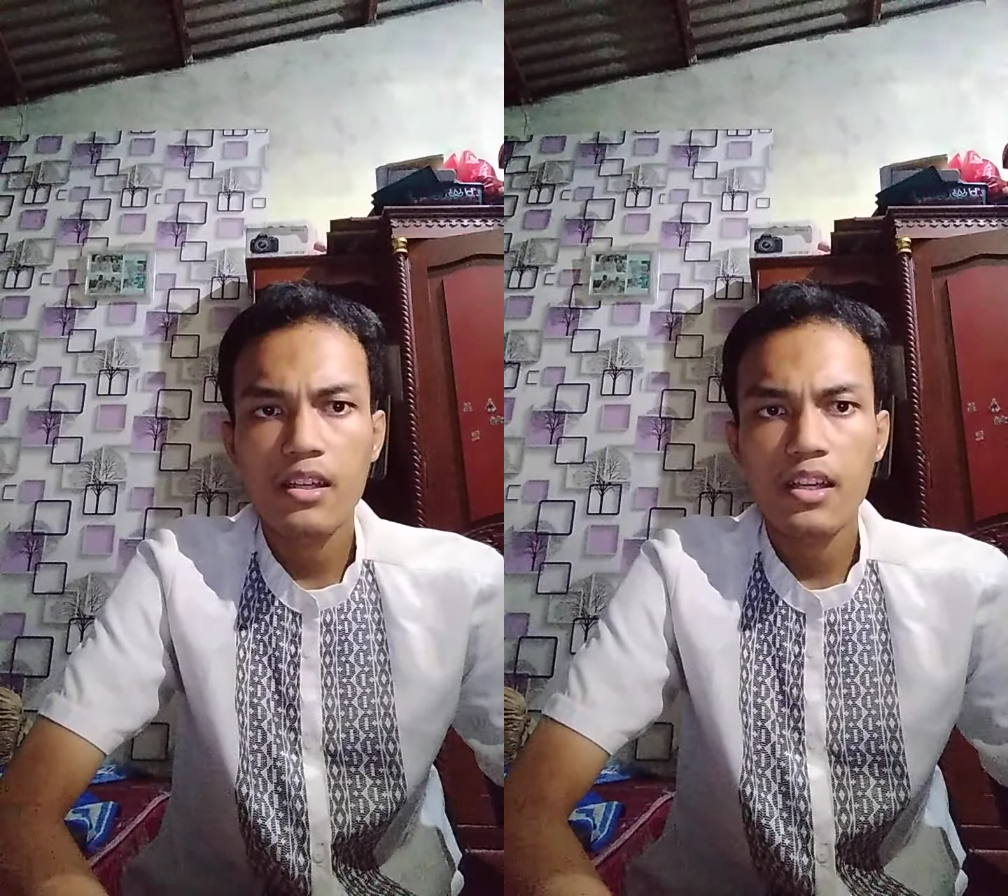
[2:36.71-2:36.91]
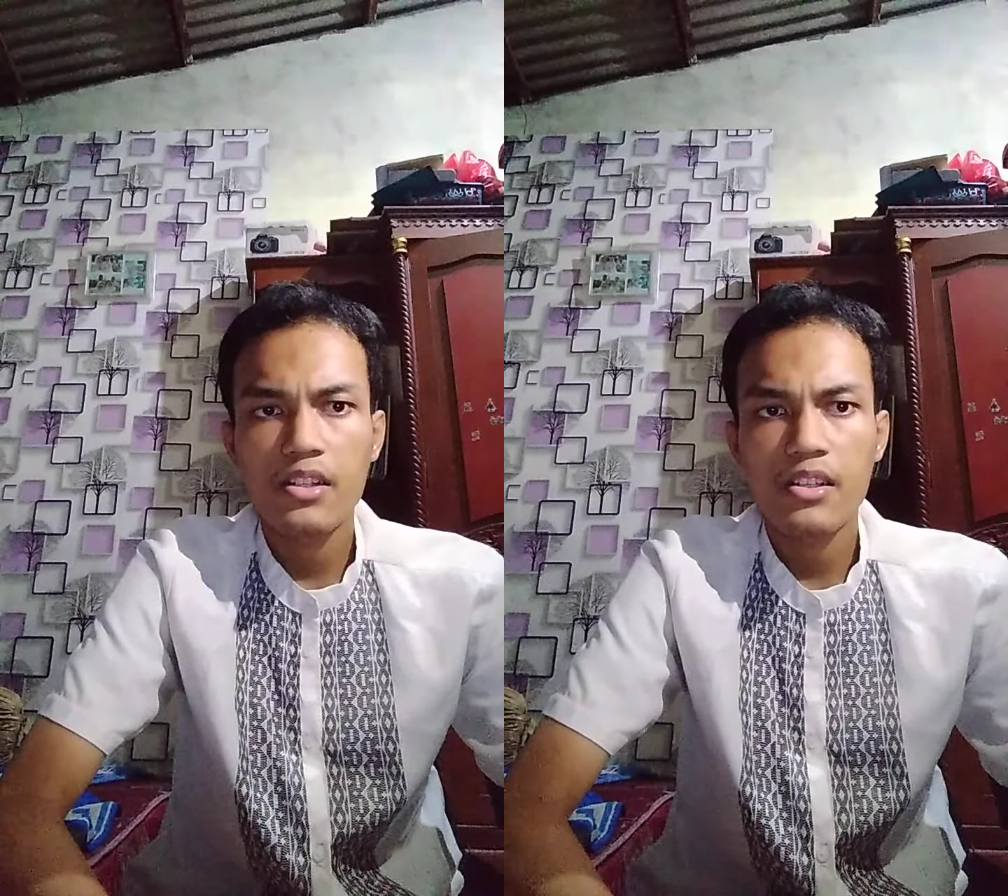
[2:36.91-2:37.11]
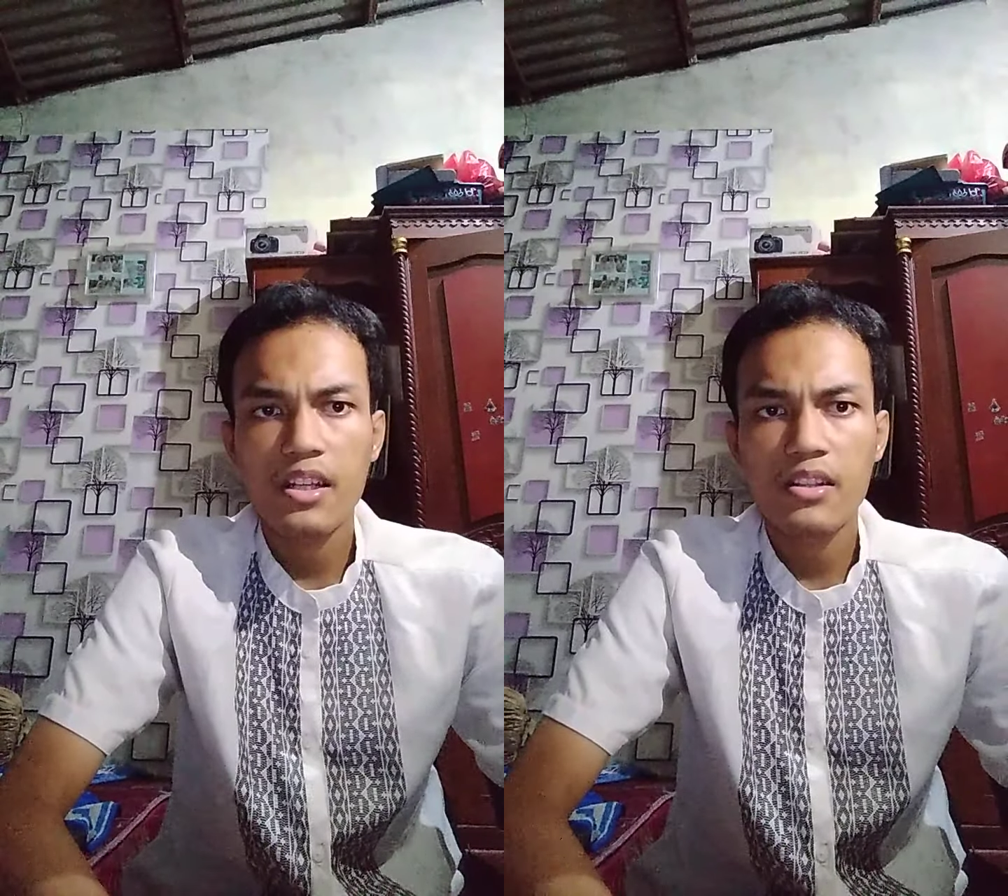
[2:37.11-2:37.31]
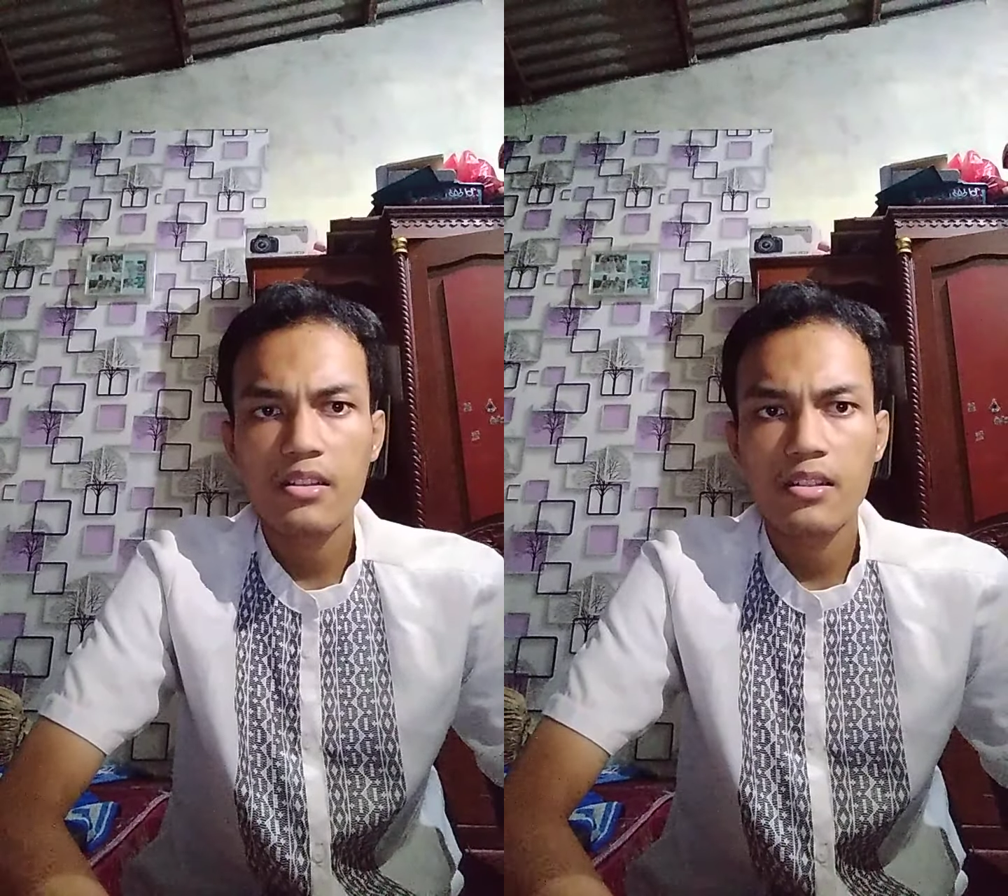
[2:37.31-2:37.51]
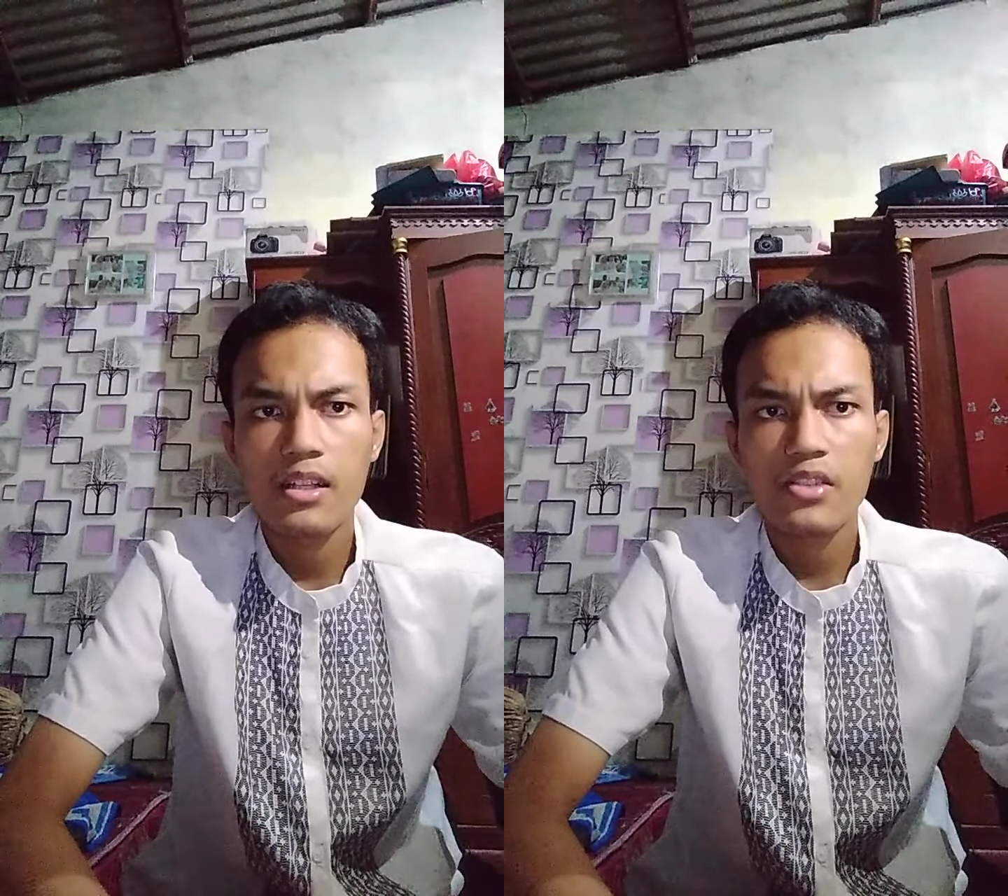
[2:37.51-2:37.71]
in
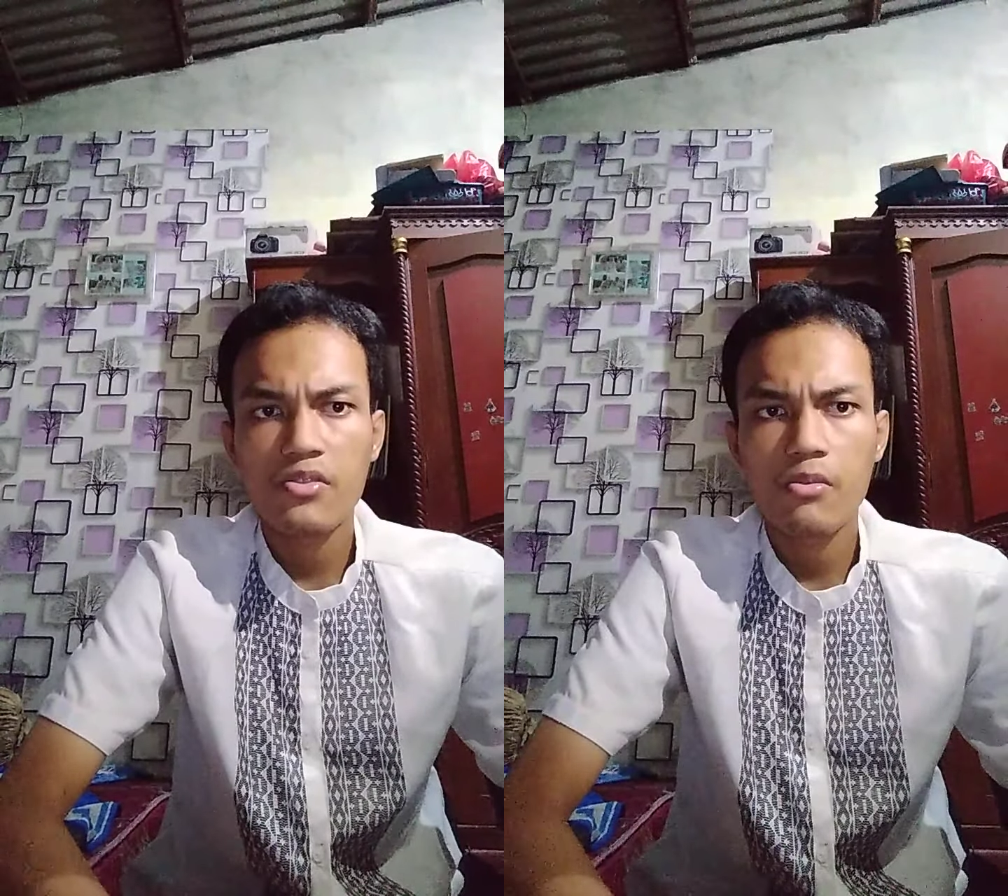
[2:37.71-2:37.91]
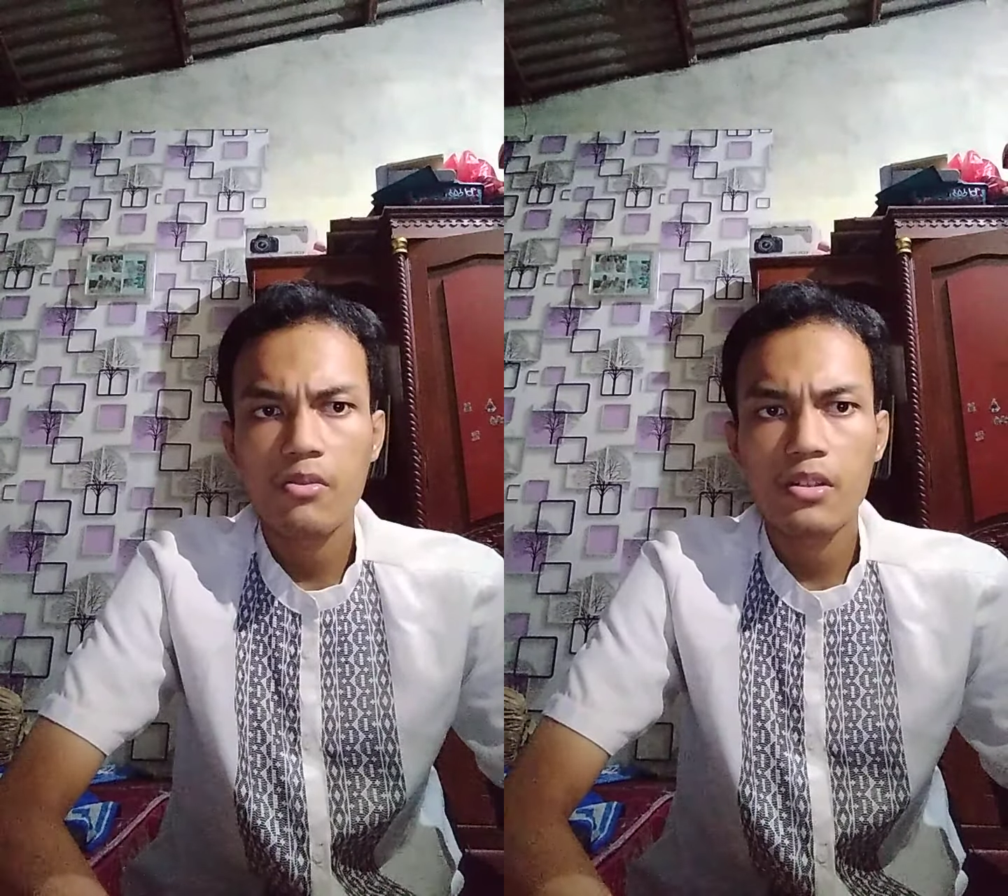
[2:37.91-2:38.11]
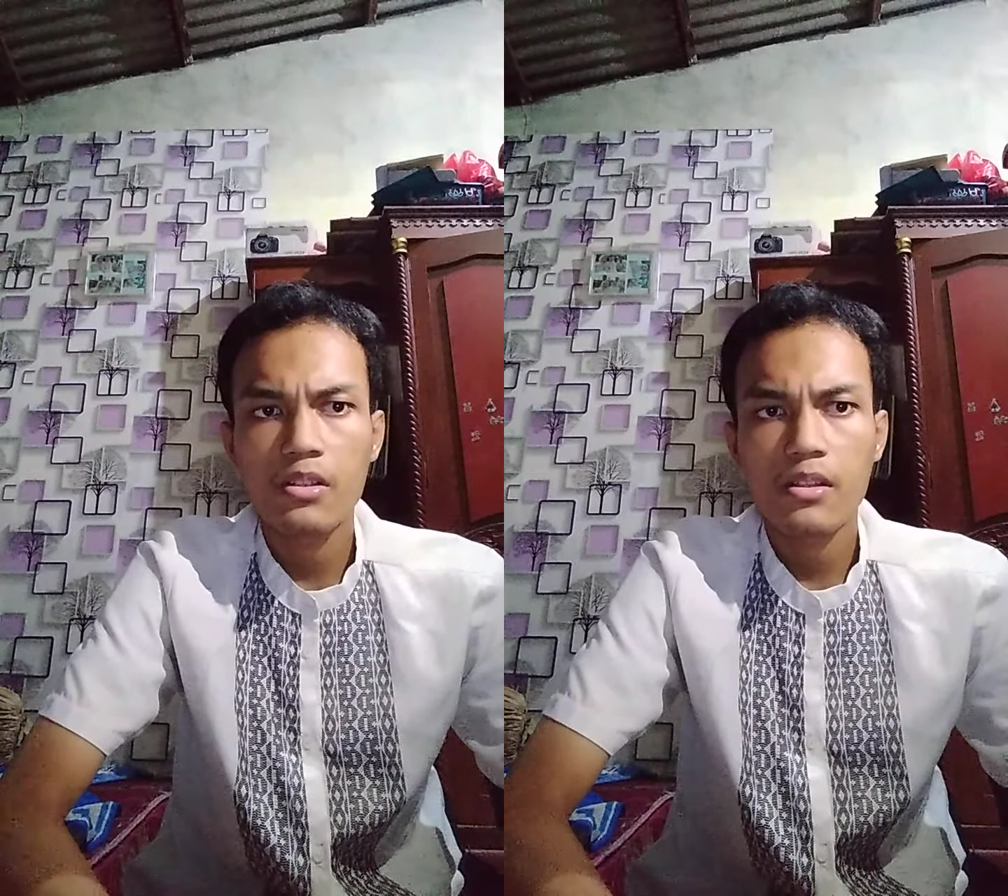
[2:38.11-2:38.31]
the natural world.